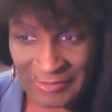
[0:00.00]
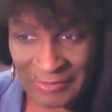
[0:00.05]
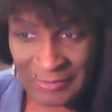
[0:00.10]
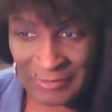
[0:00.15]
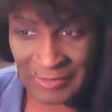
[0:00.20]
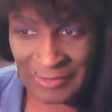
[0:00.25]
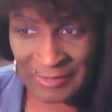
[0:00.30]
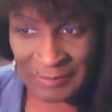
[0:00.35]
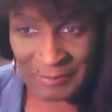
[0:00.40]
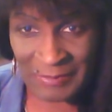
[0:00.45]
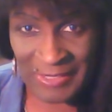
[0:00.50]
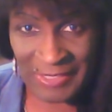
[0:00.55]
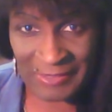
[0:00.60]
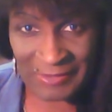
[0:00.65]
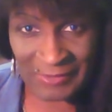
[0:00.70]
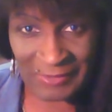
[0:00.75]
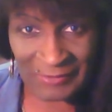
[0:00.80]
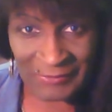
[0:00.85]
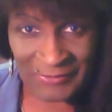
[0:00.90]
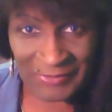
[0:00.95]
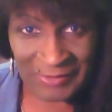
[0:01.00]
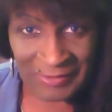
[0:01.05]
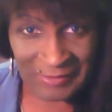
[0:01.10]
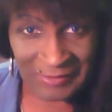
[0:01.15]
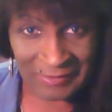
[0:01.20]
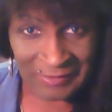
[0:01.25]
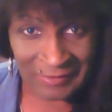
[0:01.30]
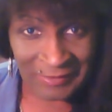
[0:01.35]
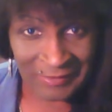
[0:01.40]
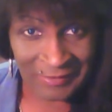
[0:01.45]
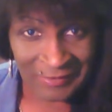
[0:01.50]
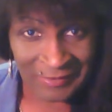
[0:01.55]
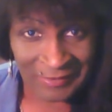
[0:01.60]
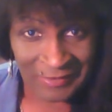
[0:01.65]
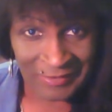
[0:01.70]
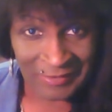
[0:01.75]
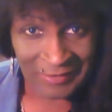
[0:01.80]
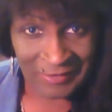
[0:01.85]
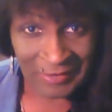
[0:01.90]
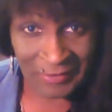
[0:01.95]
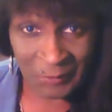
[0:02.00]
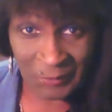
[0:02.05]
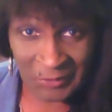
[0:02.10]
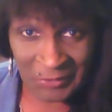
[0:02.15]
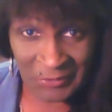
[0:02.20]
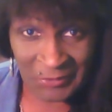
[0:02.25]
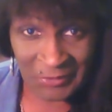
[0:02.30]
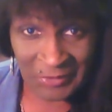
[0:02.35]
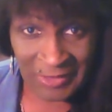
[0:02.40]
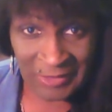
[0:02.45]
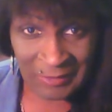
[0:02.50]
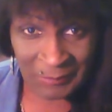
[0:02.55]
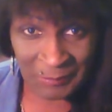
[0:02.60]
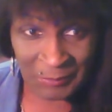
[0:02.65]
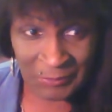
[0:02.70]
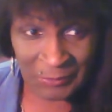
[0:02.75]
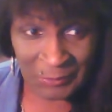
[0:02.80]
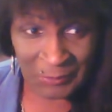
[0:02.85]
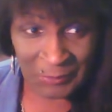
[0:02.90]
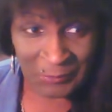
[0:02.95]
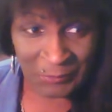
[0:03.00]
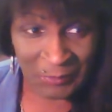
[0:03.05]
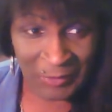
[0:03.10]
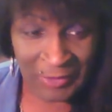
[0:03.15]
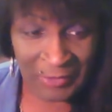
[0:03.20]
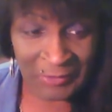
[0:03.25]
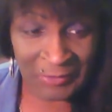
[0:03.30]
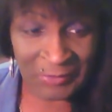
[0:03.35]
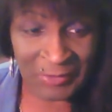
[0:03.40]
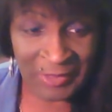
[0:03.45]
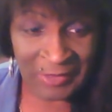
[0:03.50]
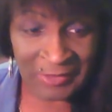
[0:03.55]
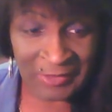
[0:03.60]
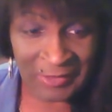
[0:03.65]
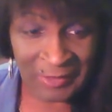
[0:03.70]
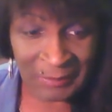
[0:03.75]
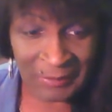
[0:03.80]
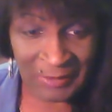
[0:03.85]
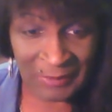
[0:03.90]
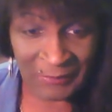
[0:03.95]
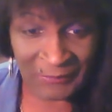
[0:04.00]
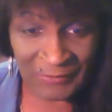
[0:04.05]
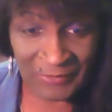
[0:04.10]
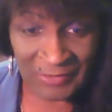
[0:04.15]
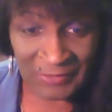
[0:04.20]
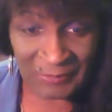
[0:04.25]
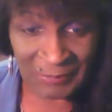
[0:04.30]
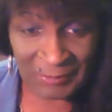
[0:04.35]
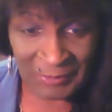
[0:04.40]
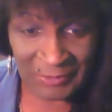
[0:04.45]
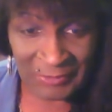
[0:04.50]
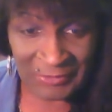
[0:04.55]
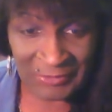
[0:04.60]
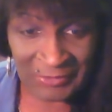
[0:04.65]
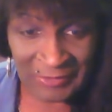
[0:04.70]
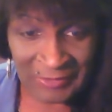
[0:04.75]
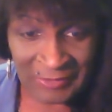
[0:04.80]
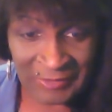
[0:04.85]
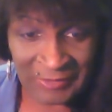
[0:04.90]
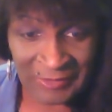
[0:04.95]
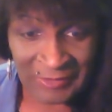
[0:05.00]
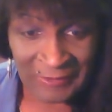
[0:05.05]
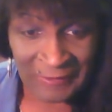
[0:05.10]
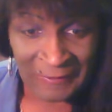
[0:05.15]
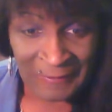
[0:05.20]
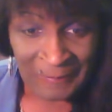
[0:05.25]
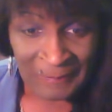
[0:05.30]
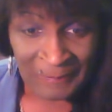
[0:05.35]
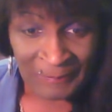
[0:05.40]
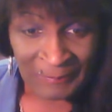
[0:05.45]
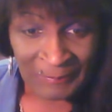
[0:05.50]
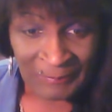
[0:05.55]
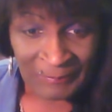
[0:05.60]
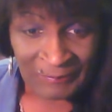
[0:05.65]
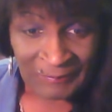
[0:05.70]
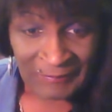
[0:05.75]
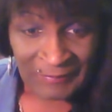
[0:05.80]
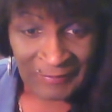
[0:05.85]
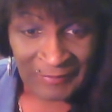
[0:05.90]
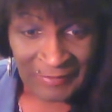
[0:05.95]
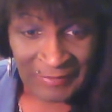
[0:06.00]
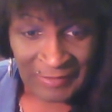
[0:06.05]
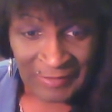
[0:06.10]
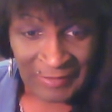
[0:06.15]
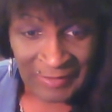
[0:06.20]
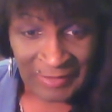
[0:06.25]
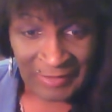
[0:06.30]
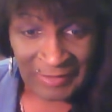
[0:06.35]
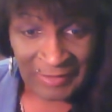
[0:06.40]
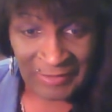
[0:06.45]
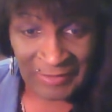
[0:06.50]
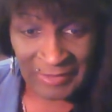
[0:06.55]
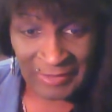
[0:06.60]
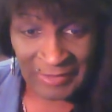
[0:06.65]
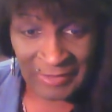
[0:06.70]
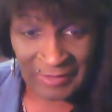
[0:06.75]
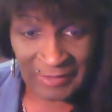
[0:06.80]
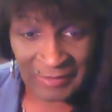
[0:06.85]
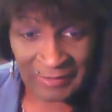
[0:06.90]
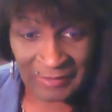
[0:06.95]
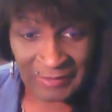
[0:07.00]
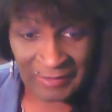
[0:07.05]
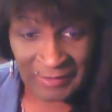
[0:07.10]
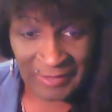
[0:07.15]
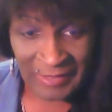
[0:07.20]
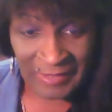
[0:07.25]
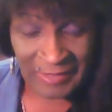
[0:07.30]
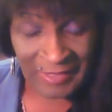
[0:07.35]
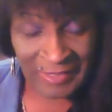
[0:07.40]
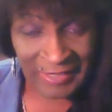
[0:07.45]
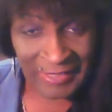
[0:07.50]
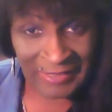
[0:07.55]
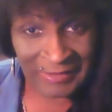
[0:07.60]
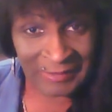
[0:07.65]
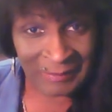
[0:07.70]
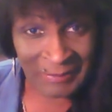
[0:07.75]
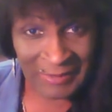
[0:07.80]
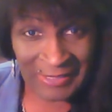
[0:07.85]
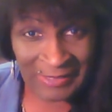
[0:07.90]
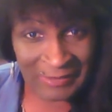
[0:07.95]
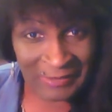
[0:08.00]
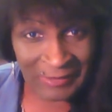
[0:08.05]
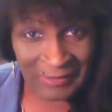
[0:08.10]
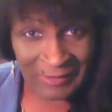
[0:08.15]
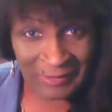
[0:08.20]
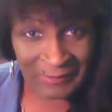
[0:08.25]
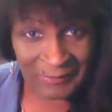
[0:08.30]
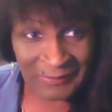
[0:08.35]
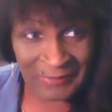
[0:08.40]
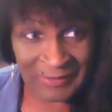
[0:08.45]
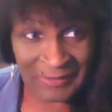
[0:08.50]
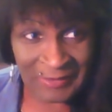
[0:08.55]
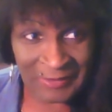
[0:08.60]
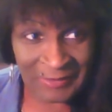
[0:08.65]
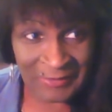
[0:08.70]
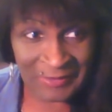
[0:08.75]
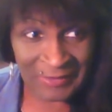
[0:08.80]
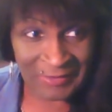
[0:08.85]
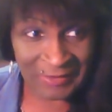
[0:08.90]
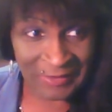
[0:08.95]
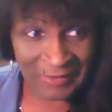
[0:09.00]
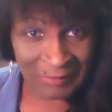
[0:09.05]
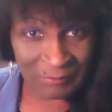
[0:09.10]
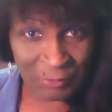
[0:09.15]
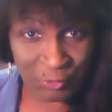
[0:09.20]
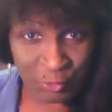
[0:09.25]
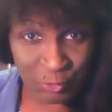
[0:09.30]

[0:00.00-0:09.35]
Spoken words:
you need to back off this. Like, what are you trying to prove? Why are you trying to keep up with this person? And then I had to back off. And then he's just like,